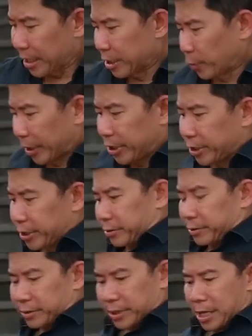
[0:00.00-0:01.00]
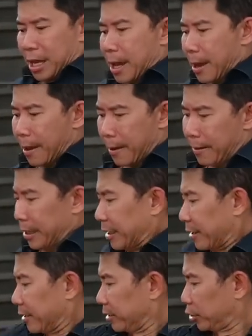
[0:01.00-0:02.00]
Here's what you do.
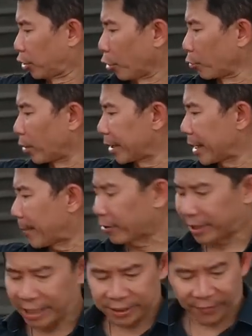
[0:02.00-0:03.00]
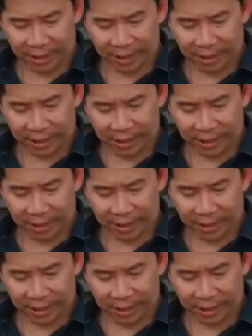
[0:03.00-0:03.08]
Don't worry about this